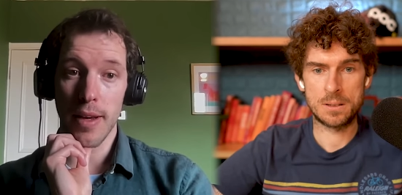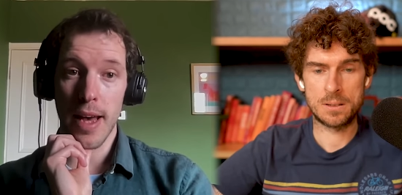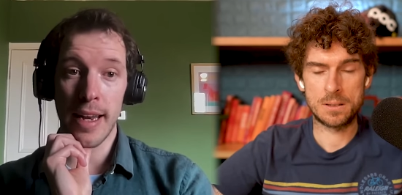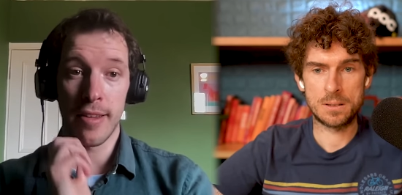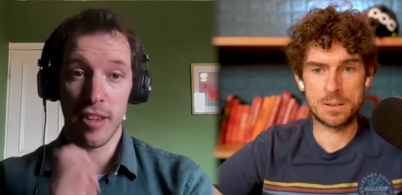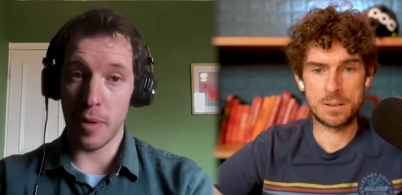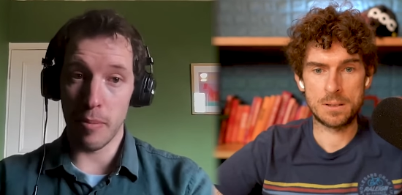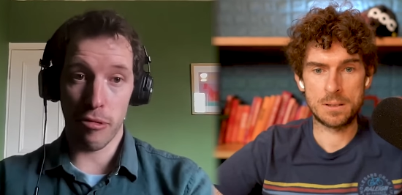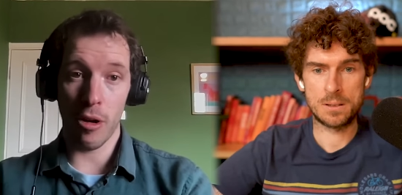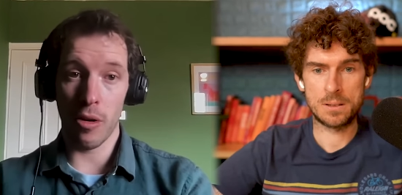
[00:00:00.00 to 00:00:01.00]
Speaker 1: and he'd just been
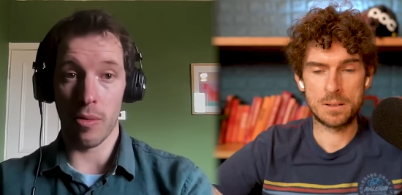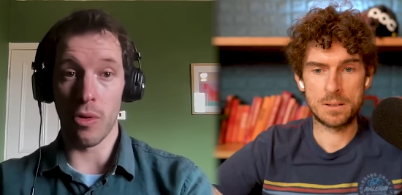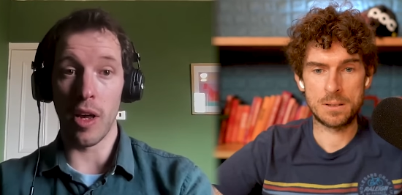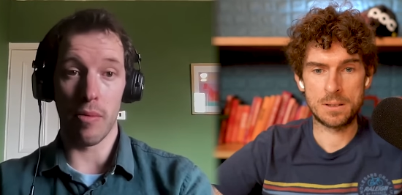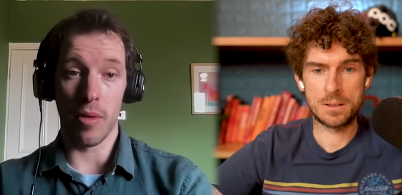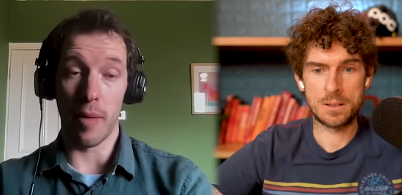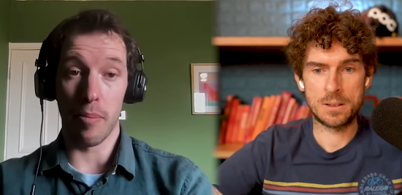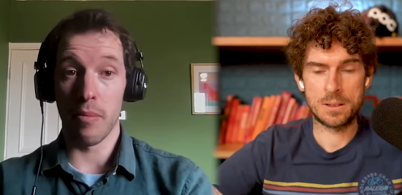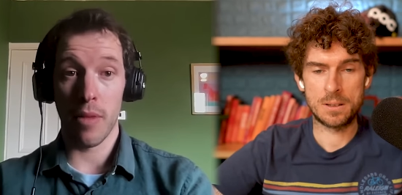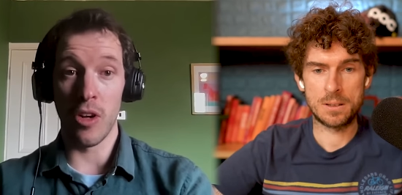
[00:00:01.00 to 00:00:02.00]
pro, not
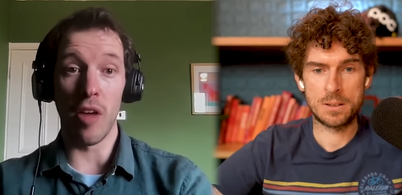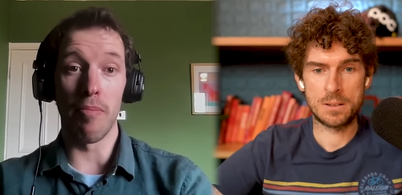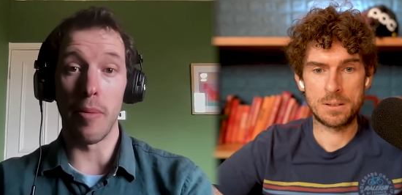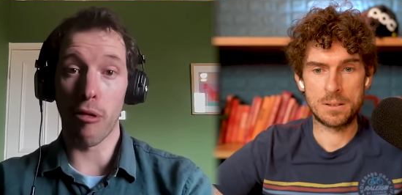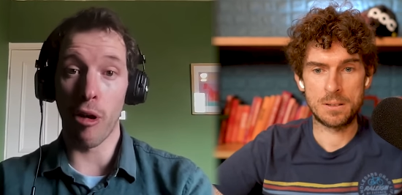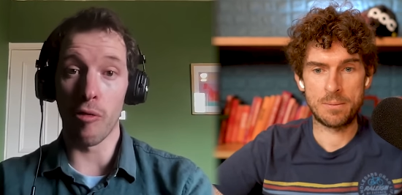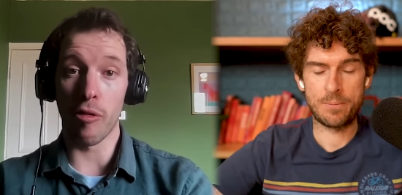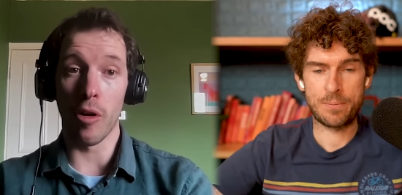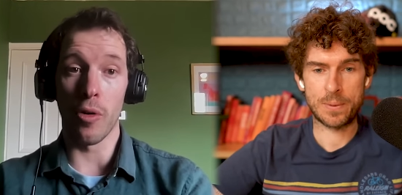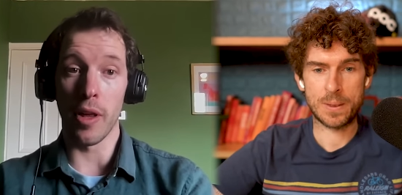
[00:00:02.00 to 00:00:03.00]
not even been pro for a
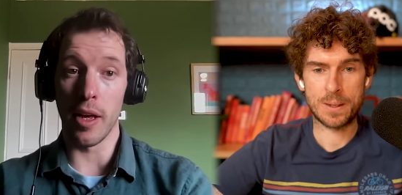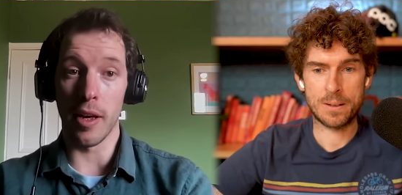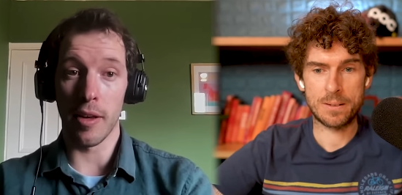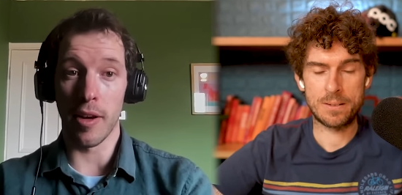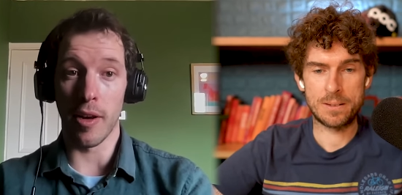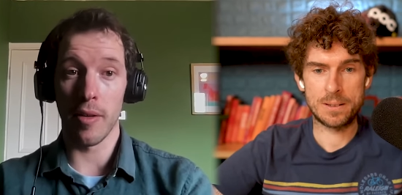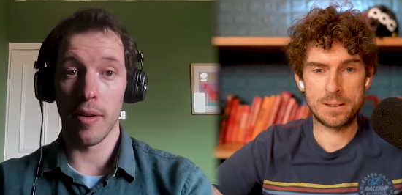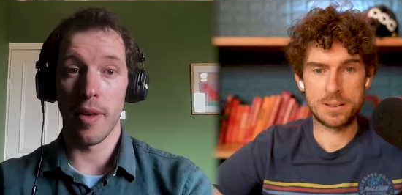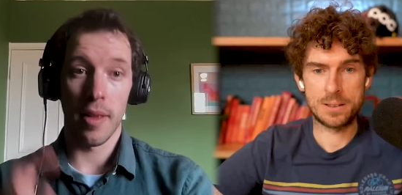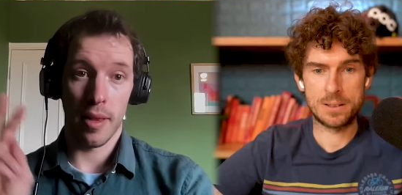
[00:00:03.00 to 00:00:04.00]
whole year. You know.
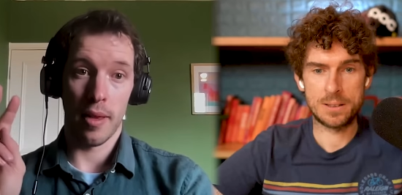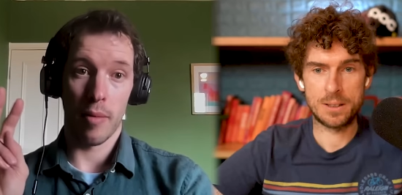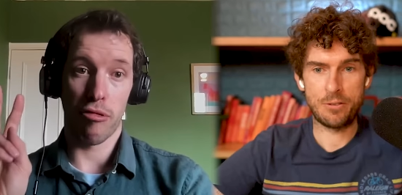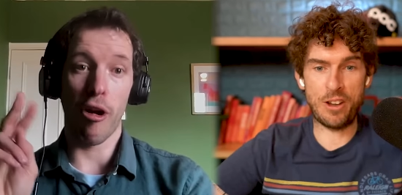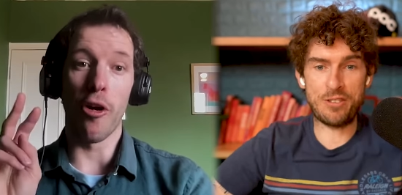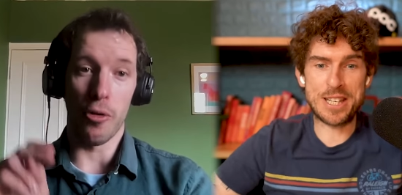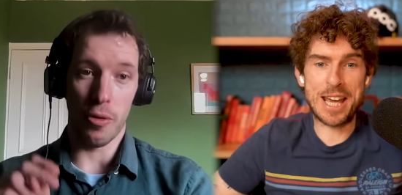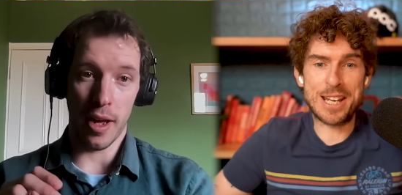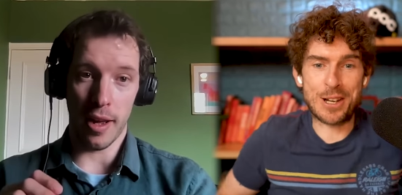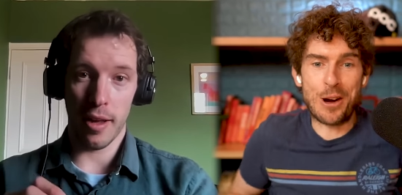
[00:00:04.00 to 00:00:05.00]
Pro.
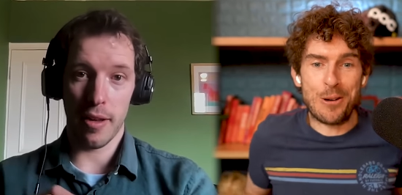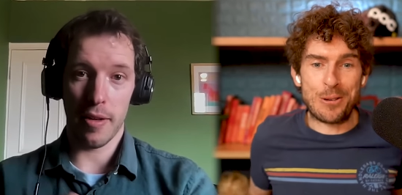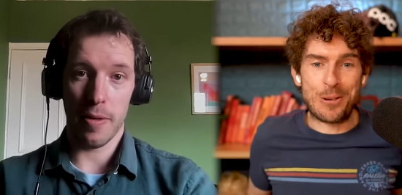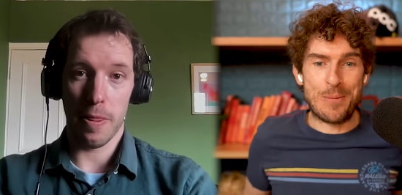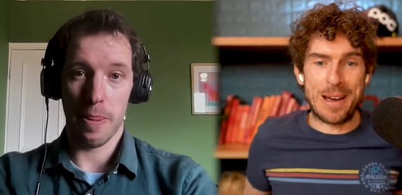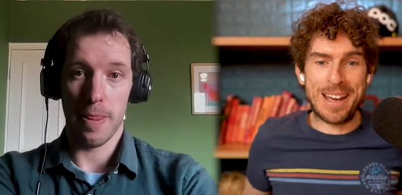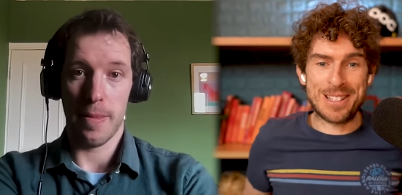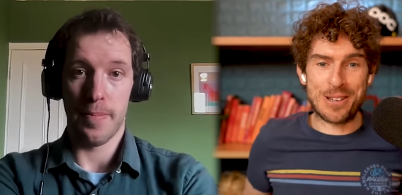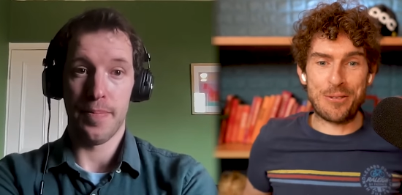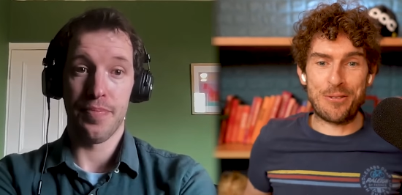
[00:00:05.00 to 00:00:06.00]
50k to go in Roubaix
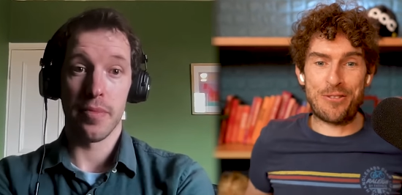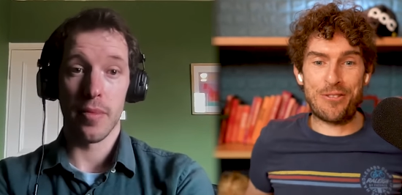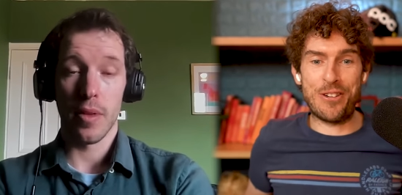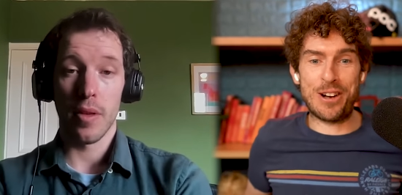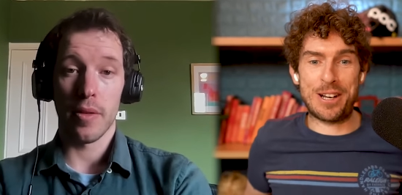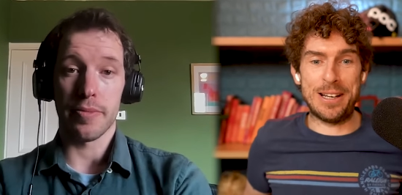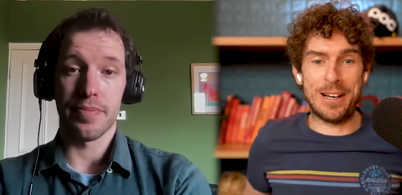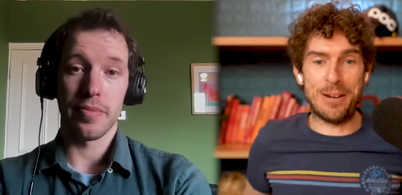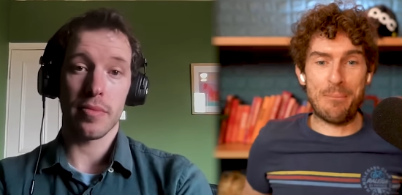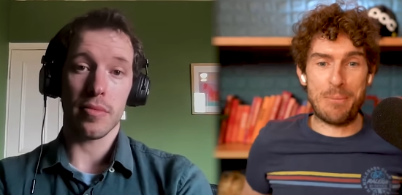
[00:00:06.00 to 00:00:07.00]
is a
Speaker 2: fucking
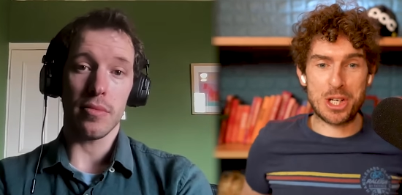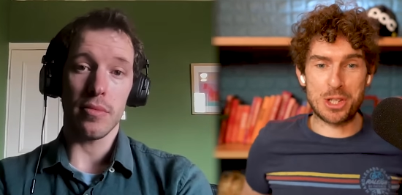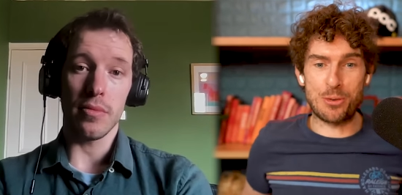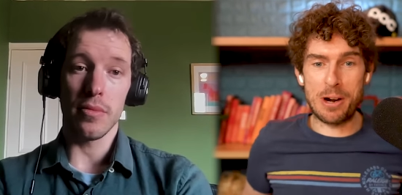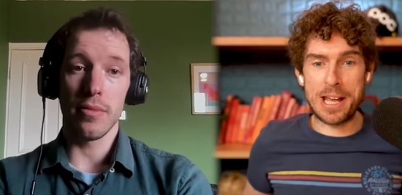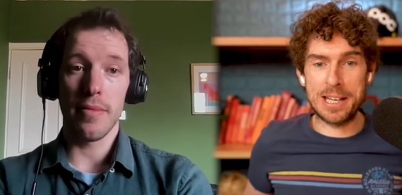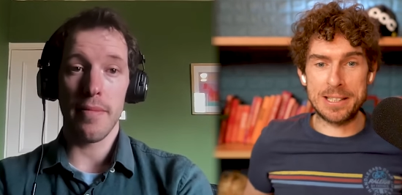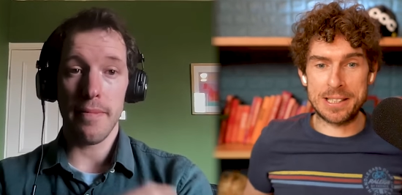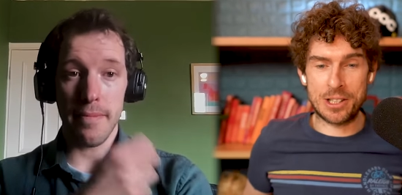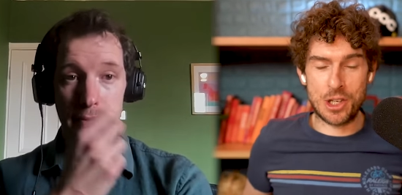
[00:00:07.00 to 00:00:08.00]
ambitious
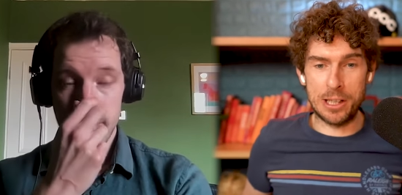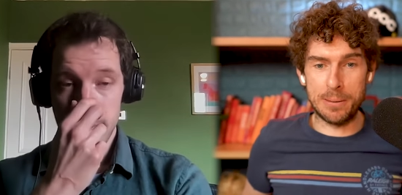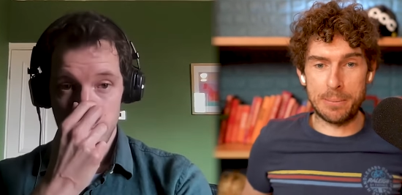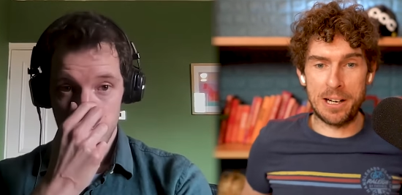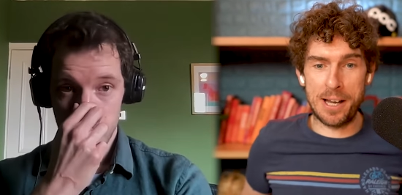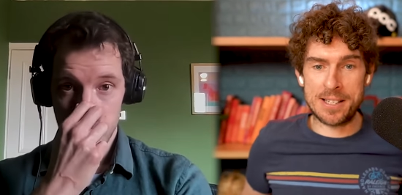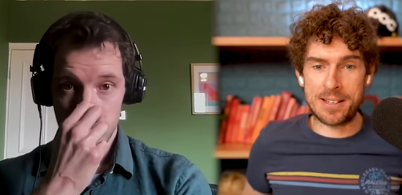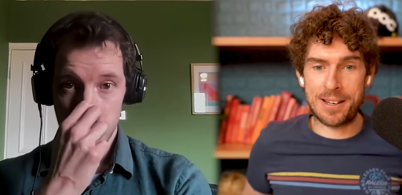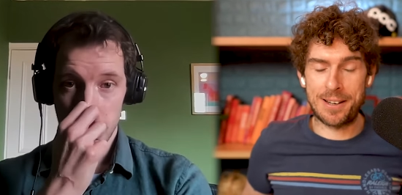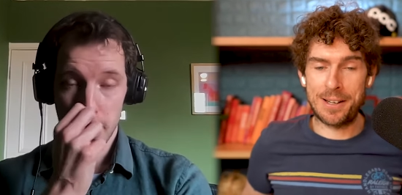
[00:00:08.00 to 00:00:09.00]
raid,
Speaker 1: Gilbert
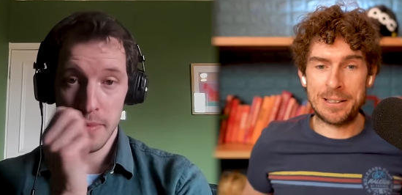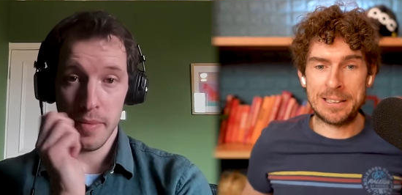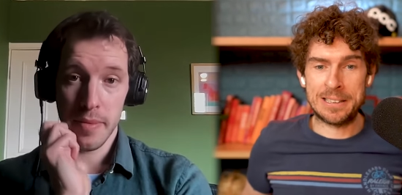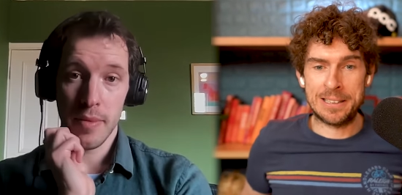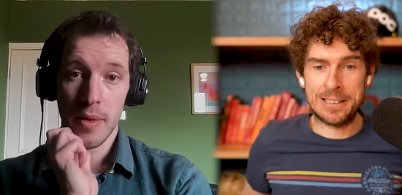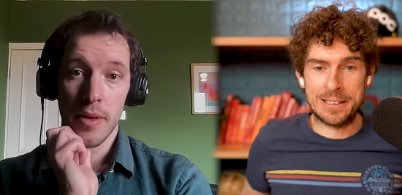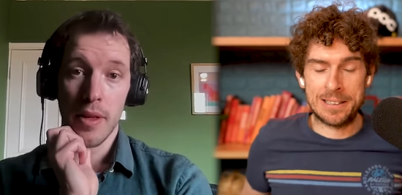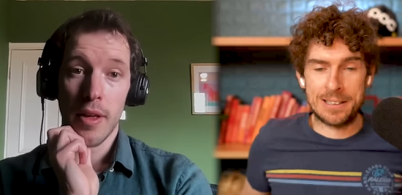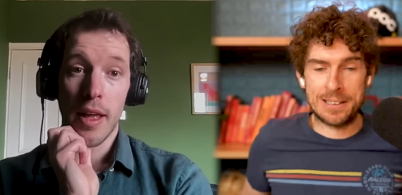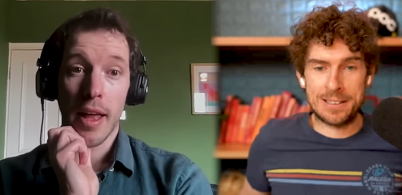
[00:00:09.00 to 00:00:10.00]
esque.
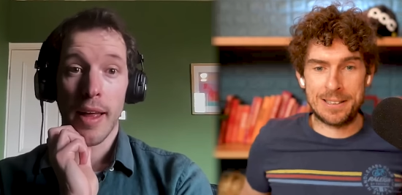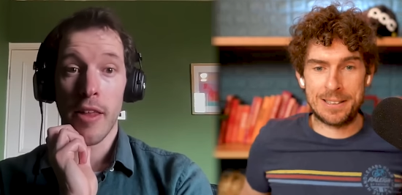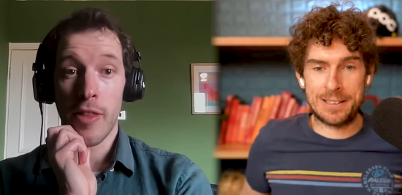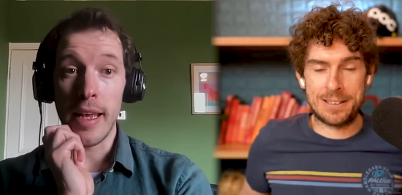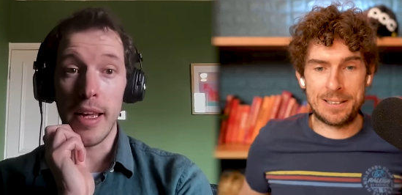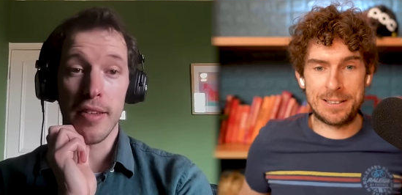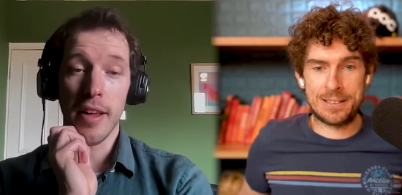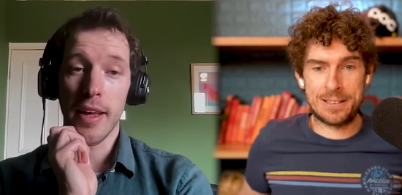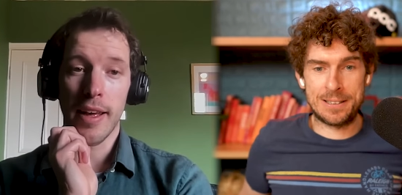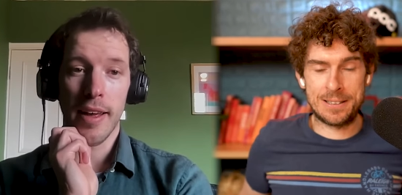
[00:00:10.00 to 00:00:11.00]
The thing is,
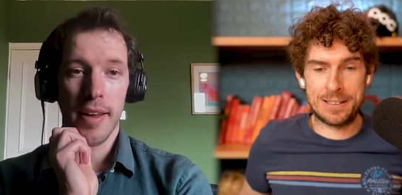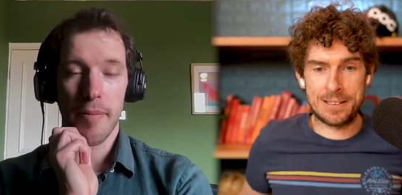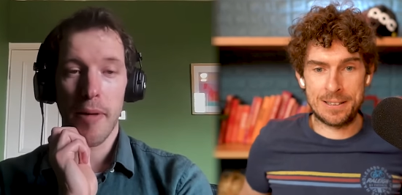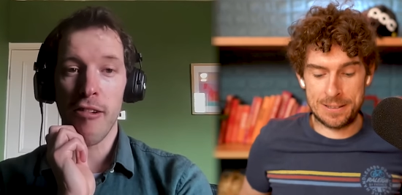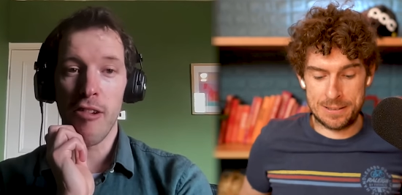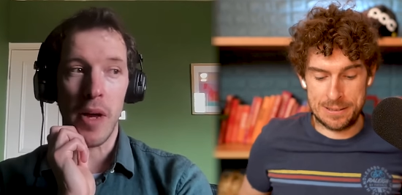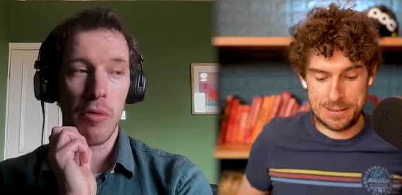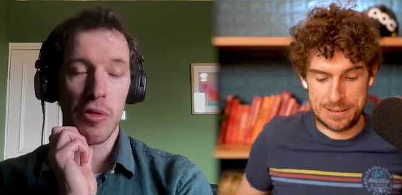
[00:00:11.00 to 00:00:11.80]
like, Pirate Bay was